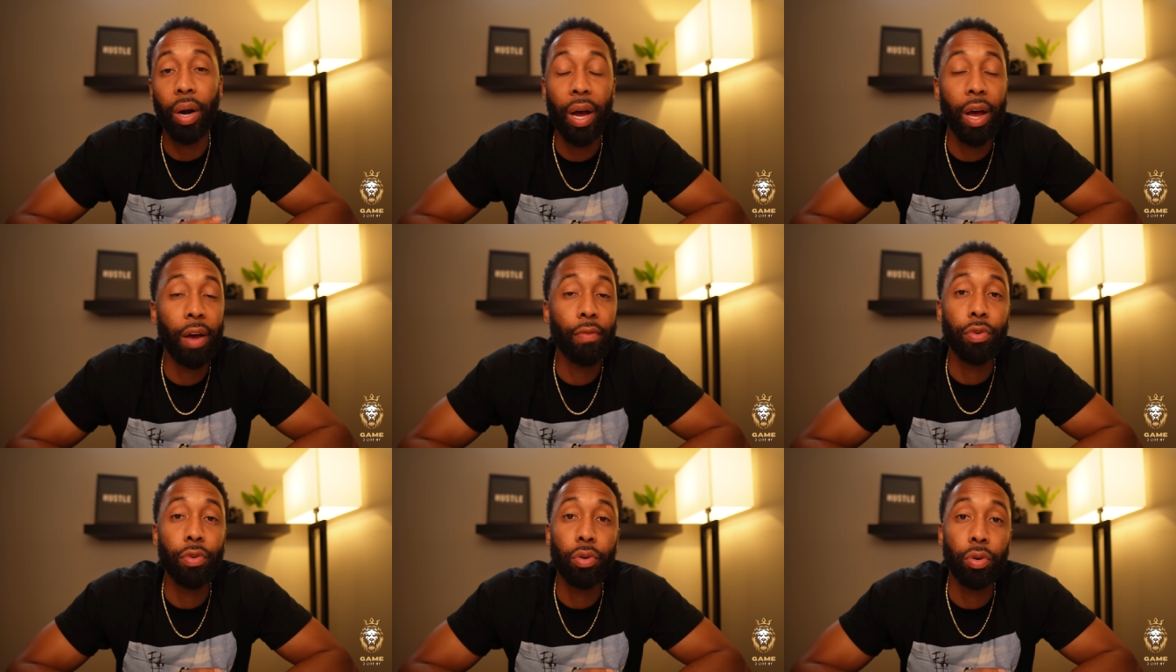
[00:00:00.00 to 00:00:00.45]

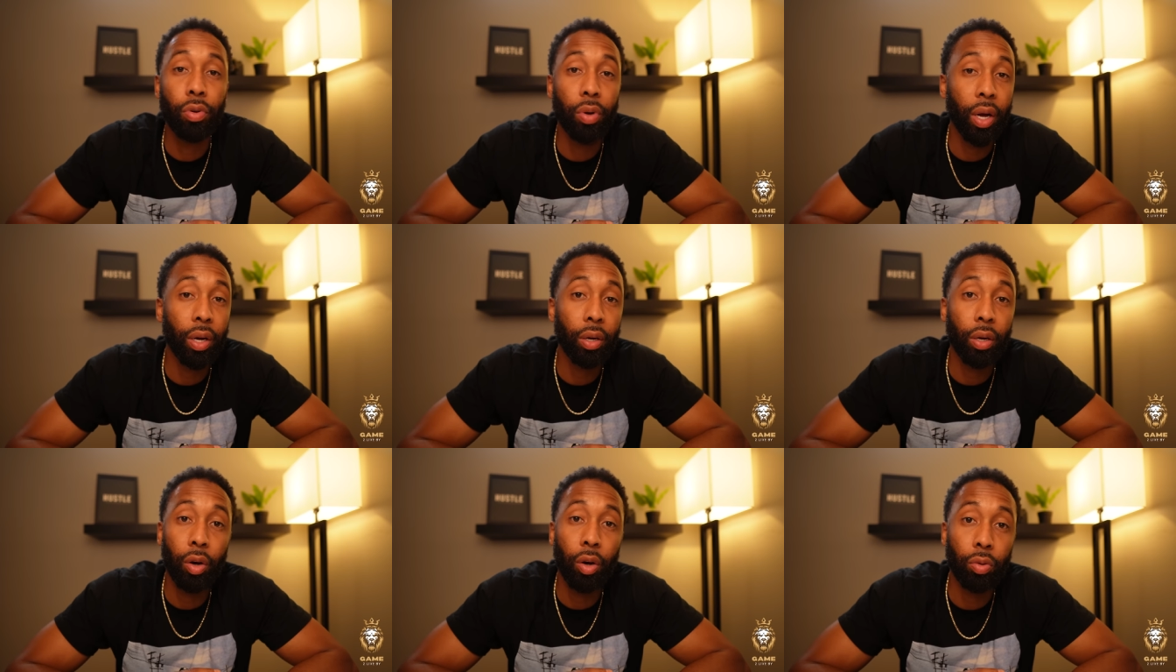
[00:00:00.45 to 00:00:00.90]
However you
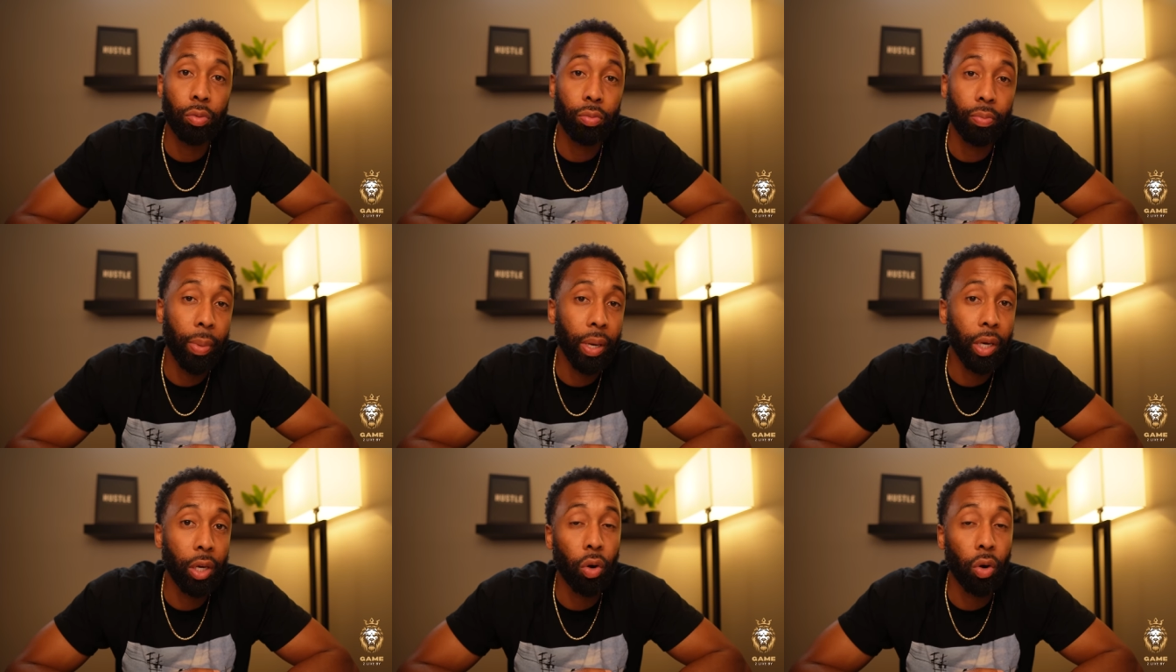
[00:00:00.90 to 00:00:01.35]
gonna
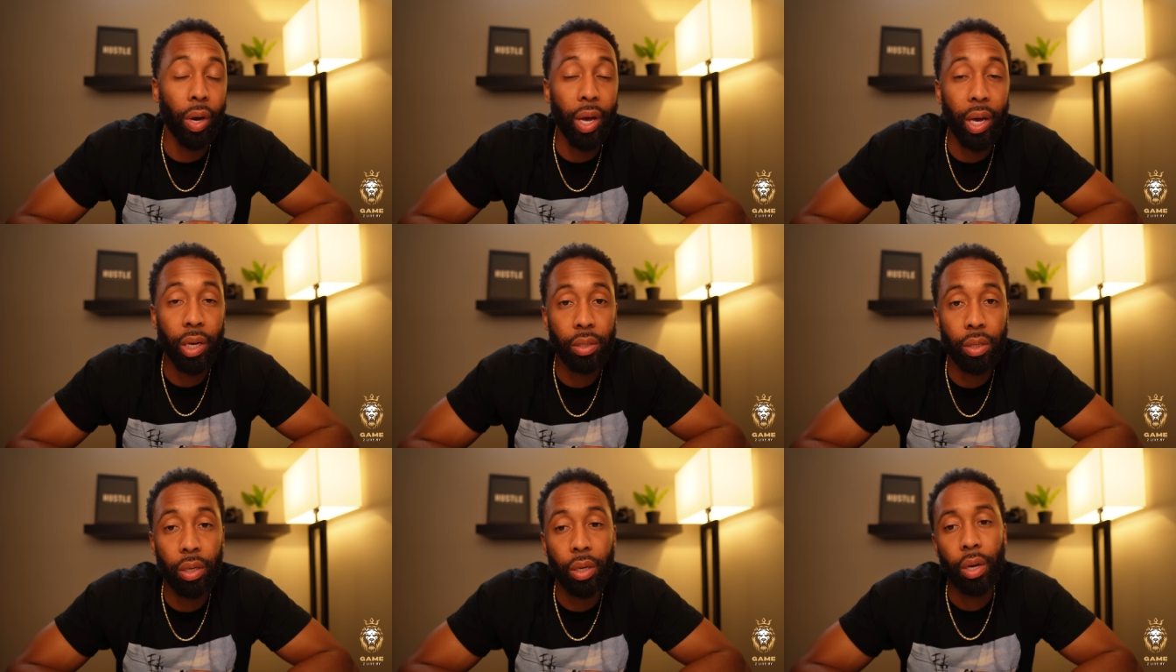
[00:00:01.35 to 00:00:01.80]
make your
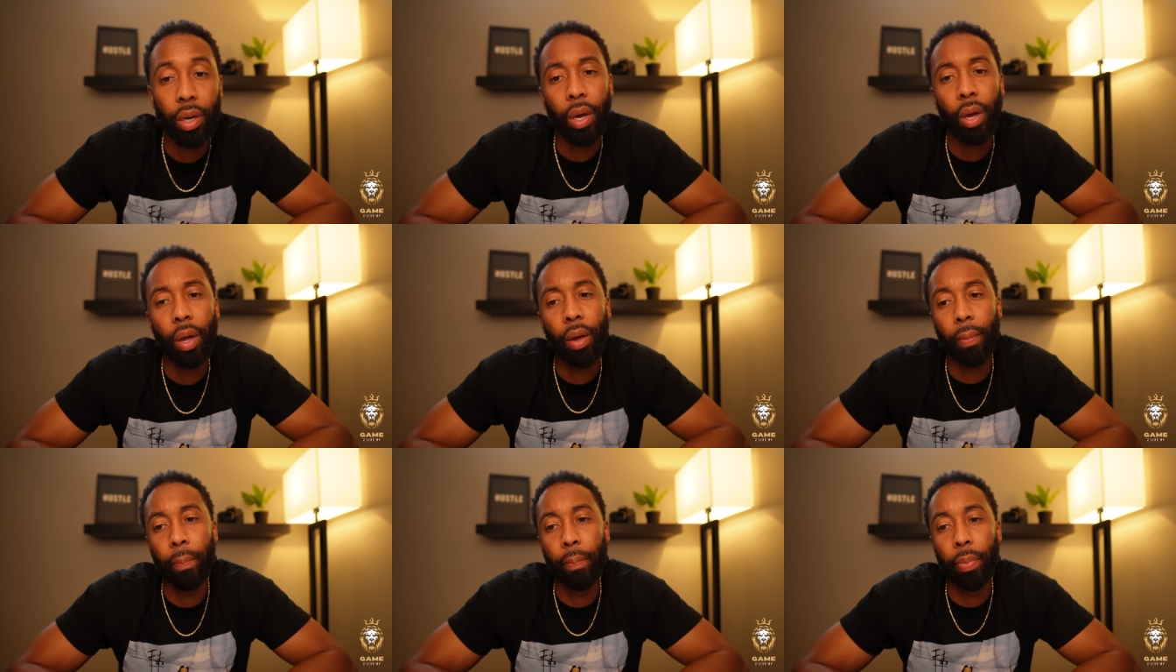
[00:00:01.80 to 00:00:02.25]
exit,
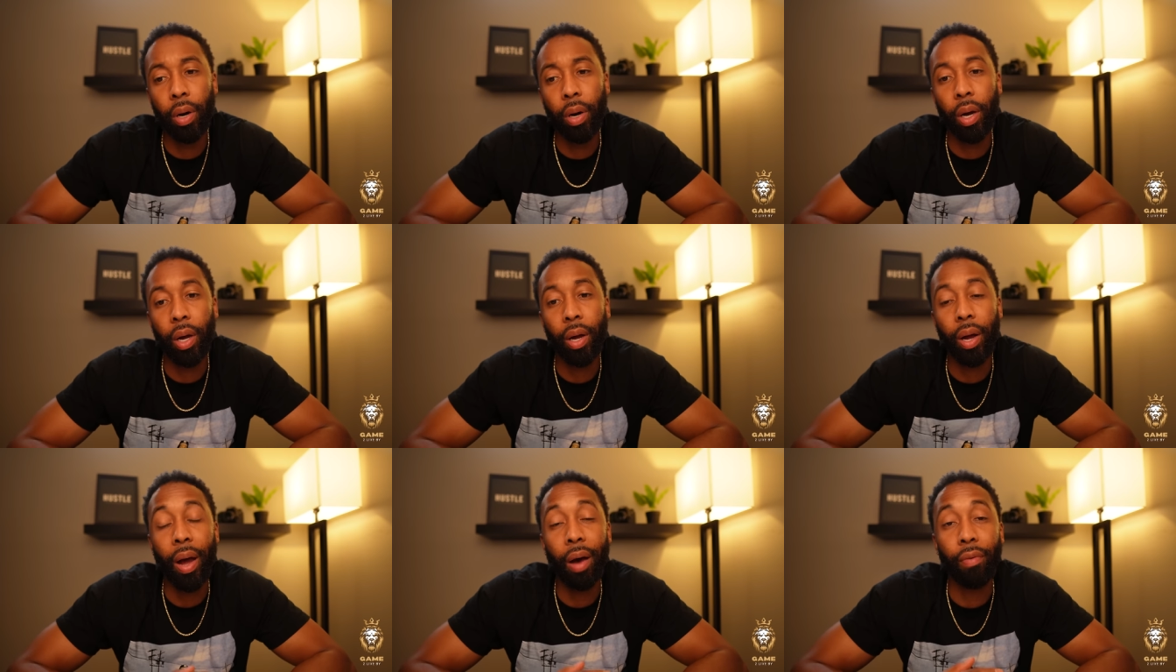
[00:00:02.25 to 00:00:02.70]

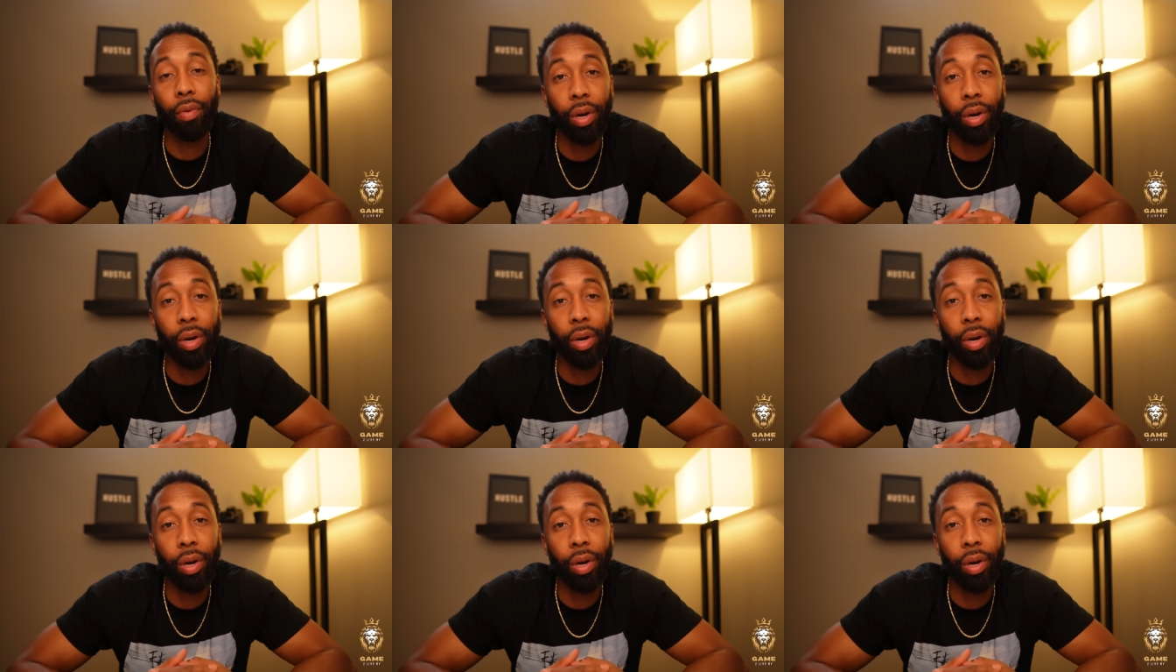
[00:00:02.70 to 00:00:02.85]
but have